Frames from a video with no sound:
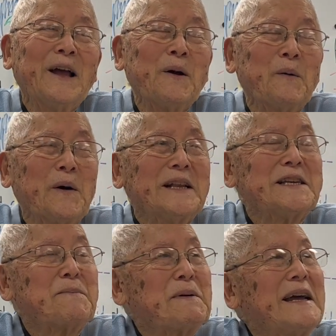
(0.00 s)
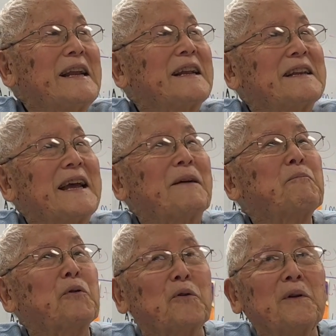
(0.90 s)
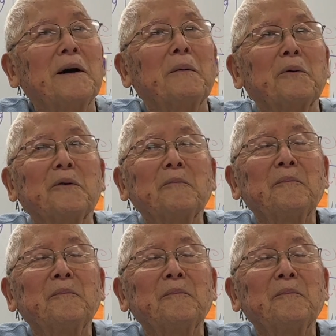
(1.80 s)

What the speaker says: when Japan attacked Pearl Harbor,